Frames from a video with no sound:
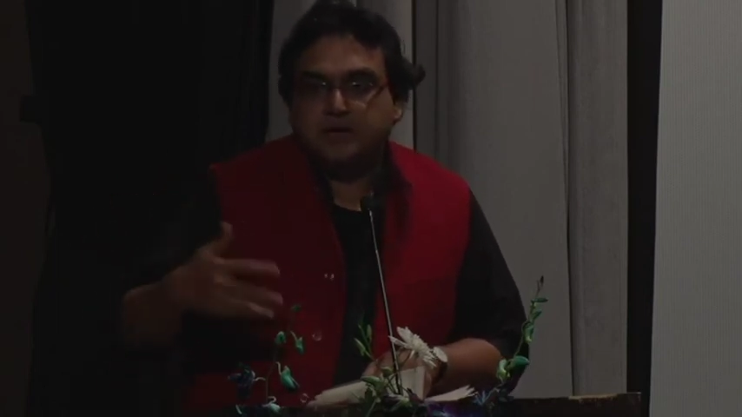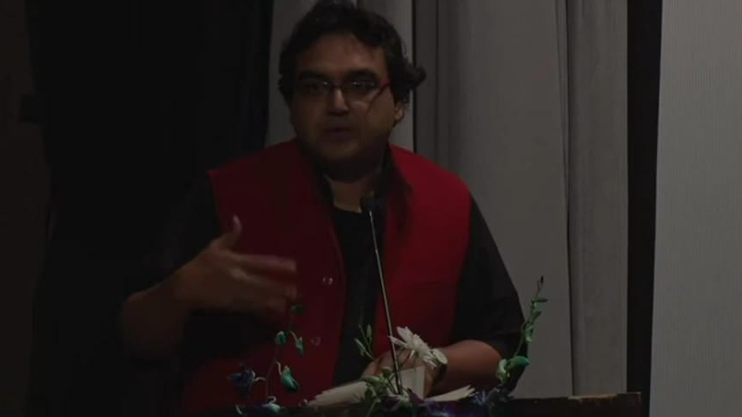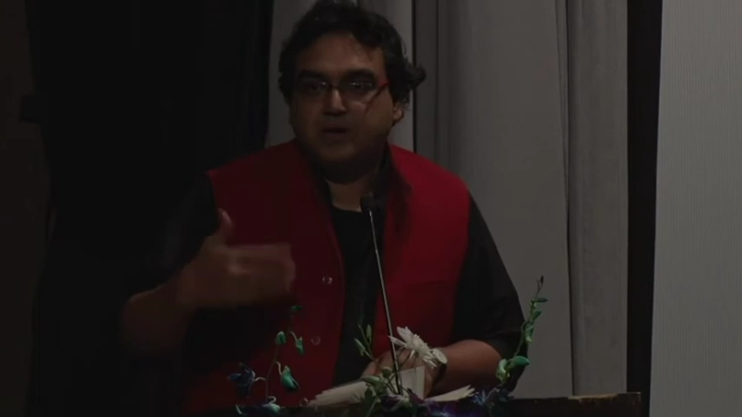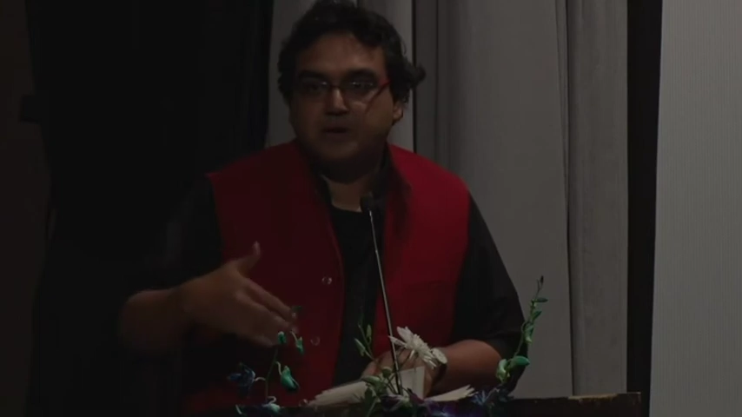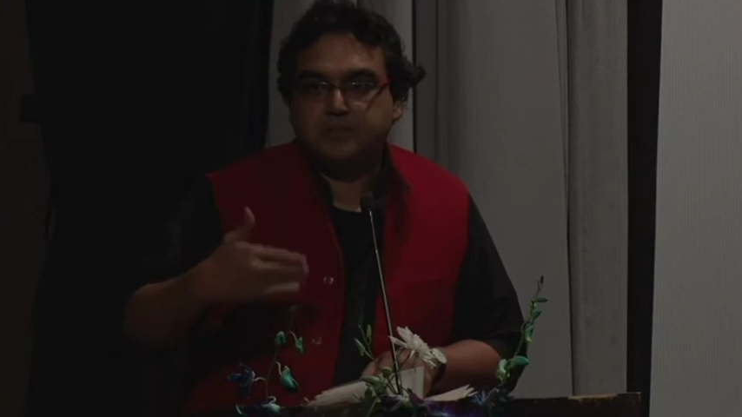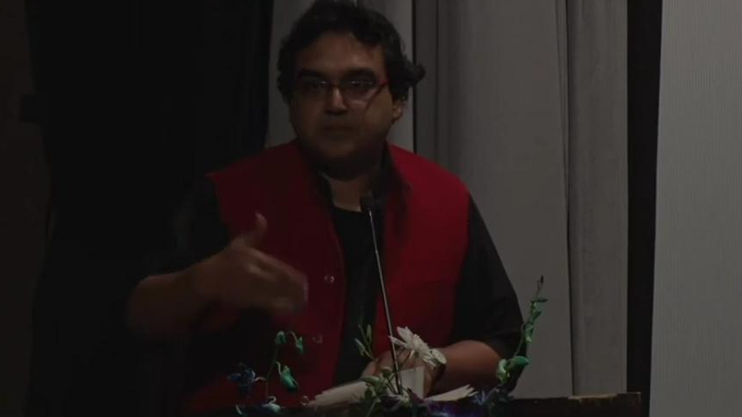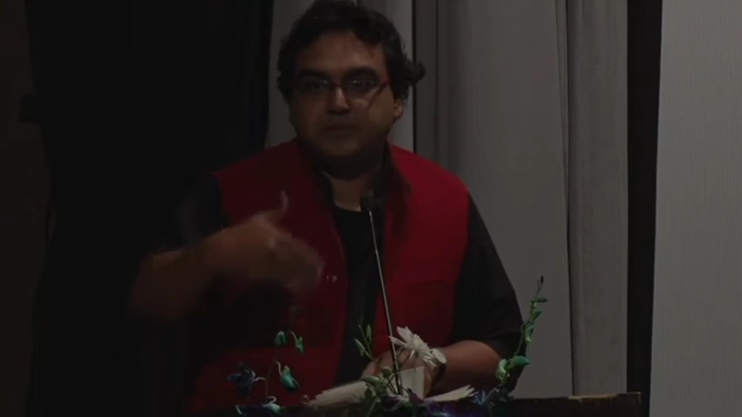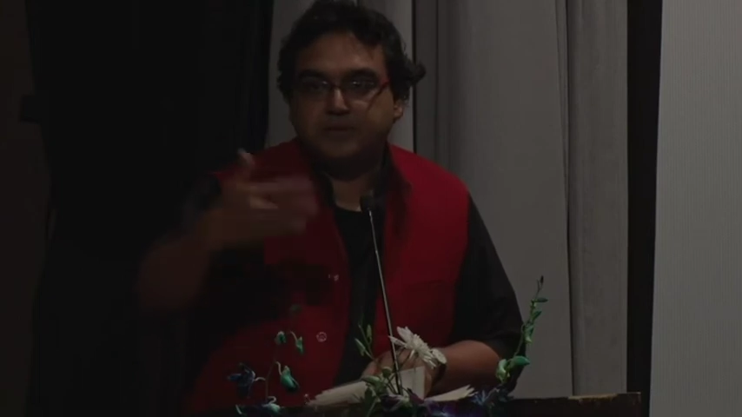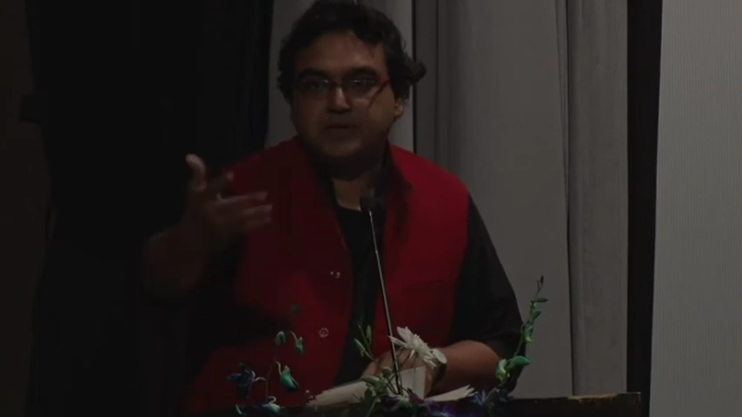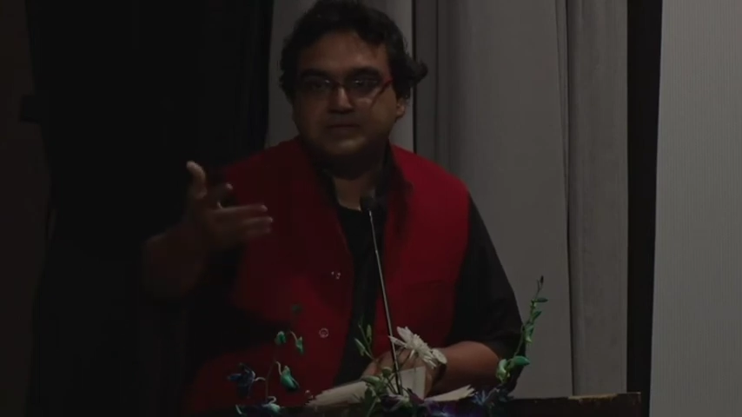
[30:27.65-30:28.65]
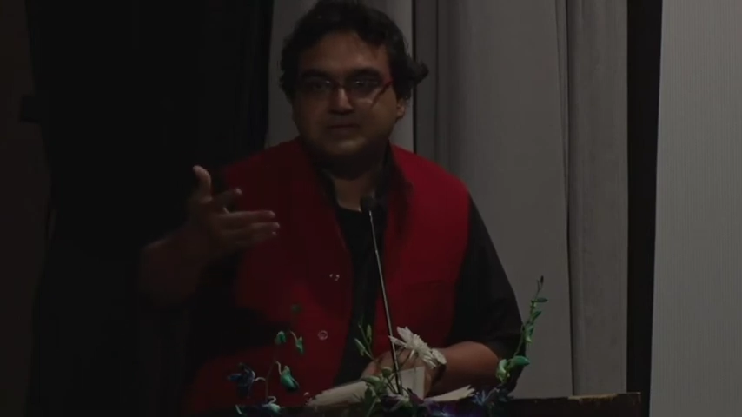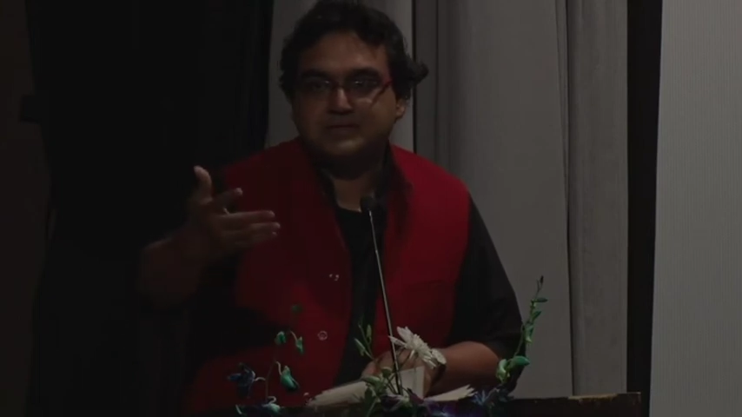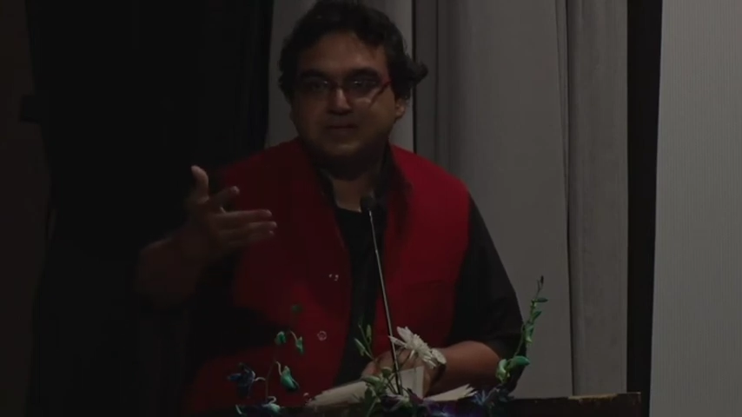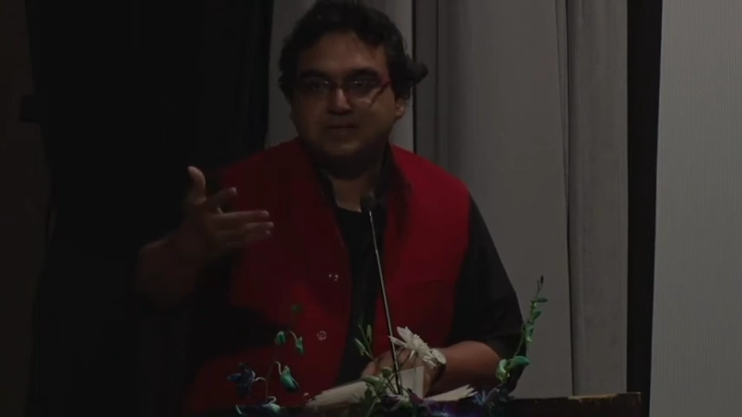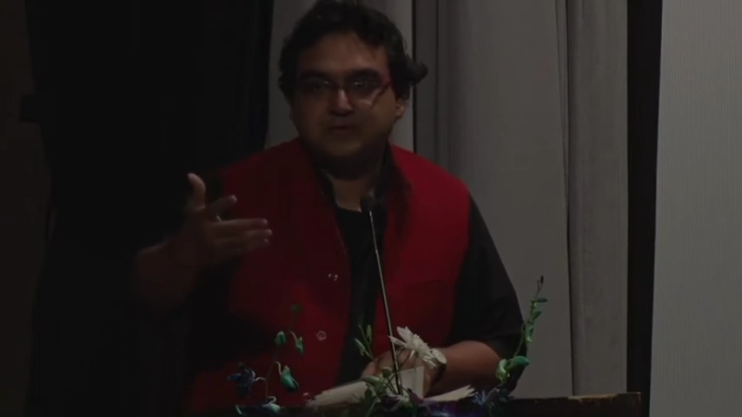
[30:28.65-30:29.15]
you can't
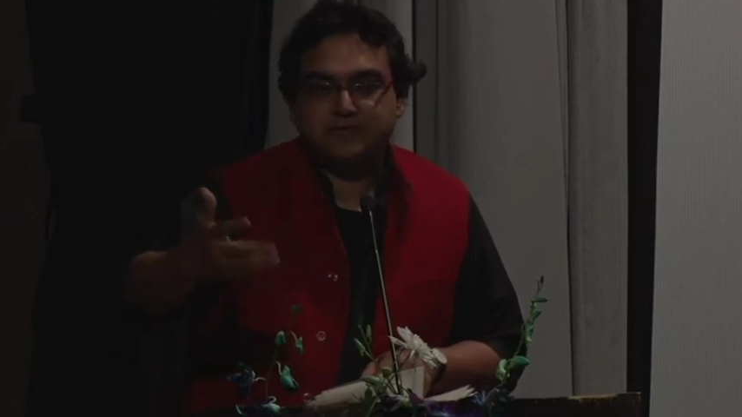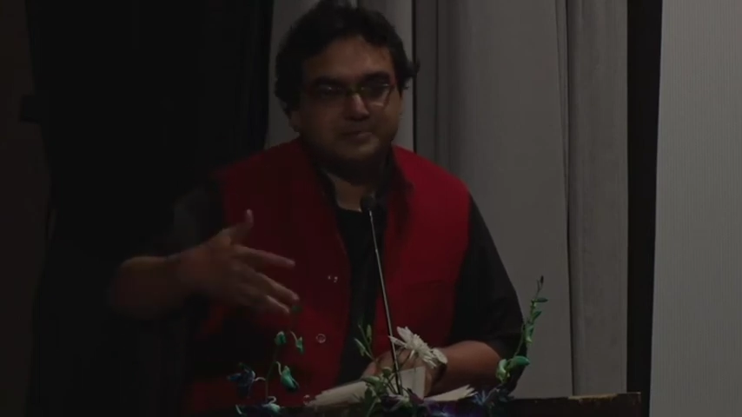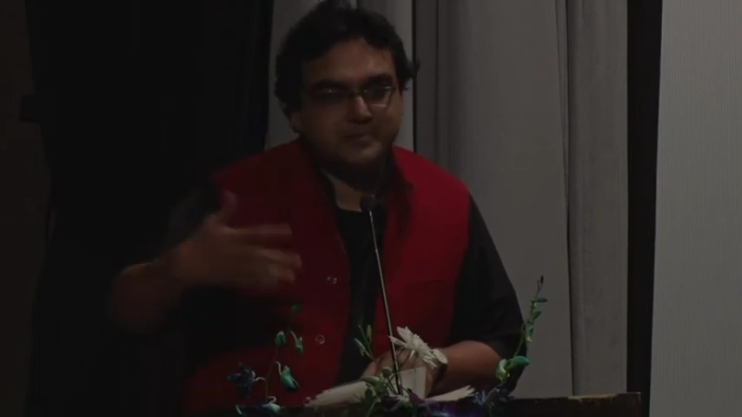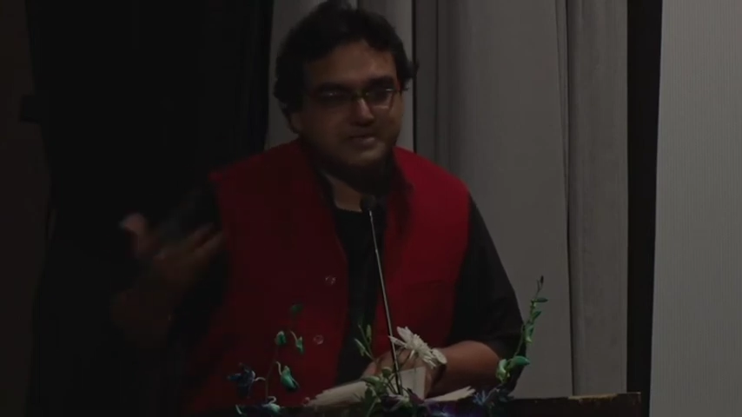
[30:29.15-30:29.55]
progress with